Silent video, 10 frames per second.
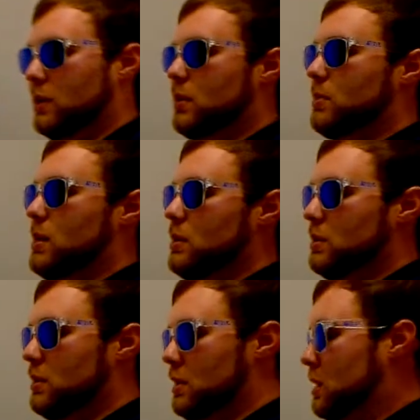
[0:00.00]
up
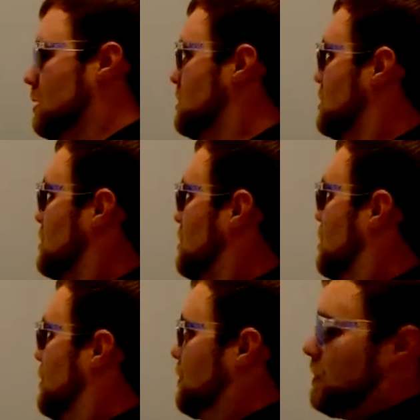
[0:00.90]
getting is
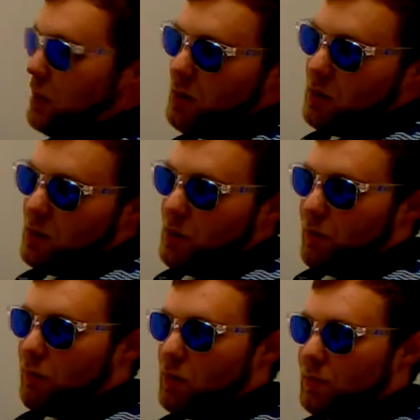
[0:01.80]

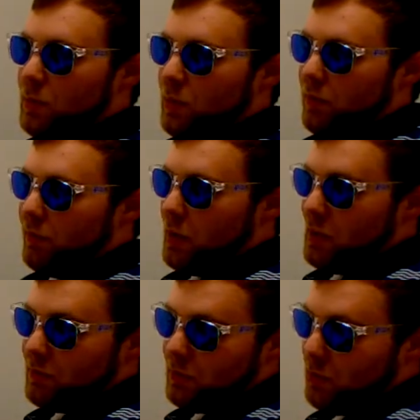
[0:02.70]

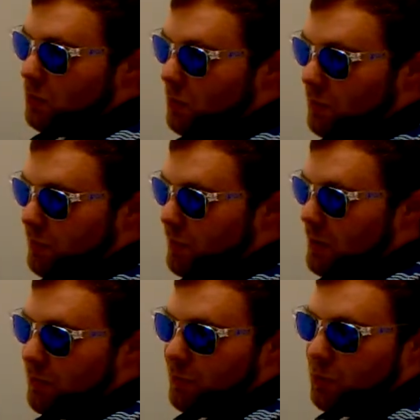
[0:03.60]

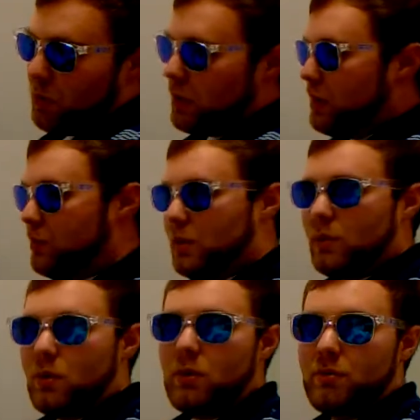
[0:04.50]
4.53154, and it would
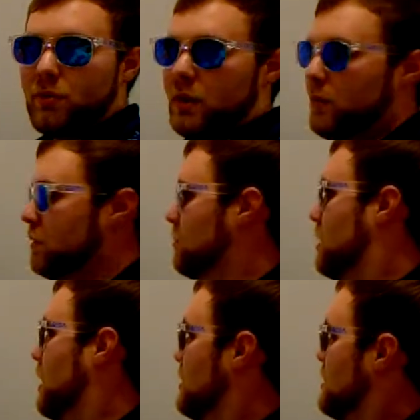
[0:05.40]
go on forever, but
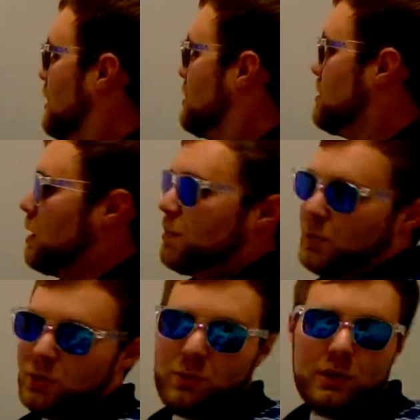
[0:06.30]
I decided to stop at
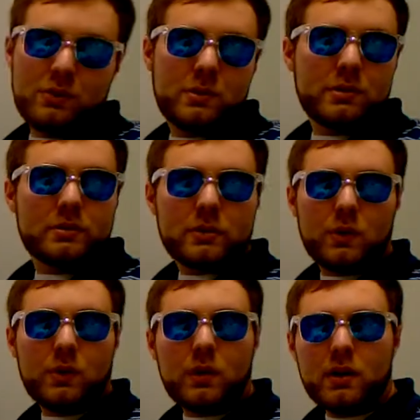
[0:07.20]
2 digits.
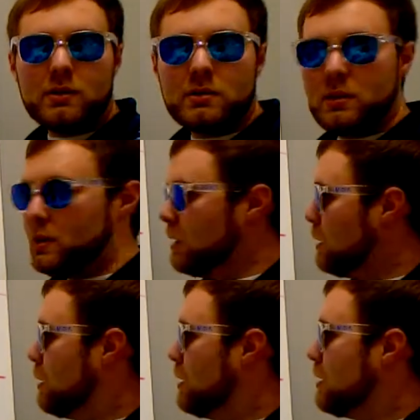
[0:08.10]
So that's
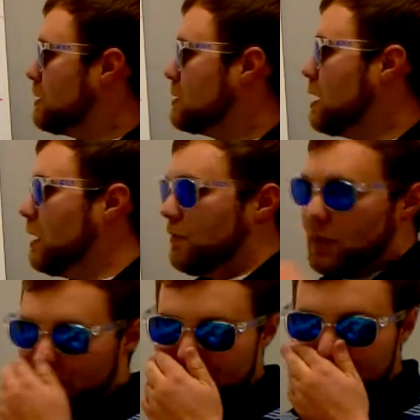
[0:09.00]
the sign of
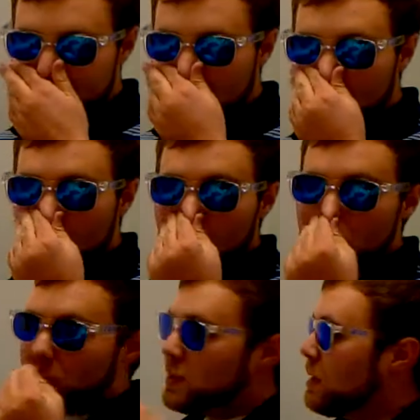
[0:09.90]
that.
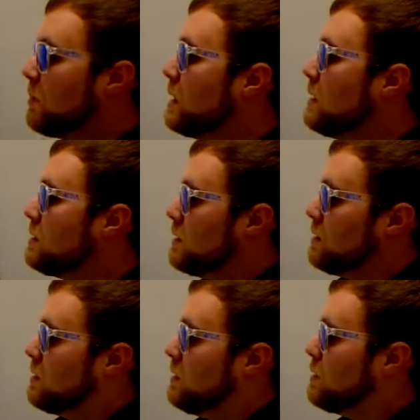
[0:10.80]
So what that means
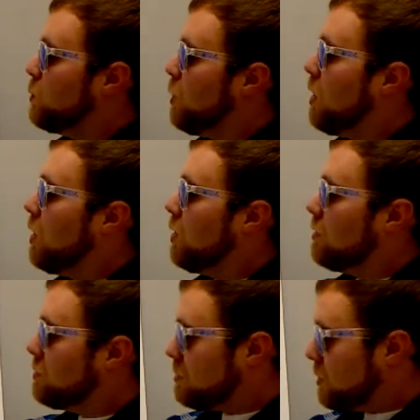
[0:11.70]
is this
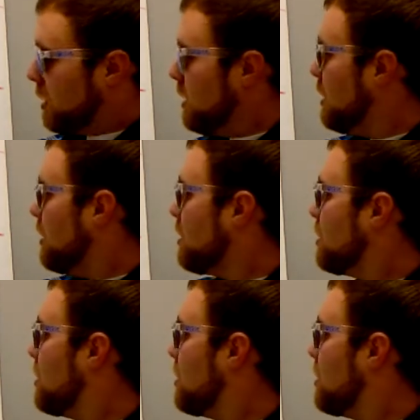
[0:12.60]
wall right here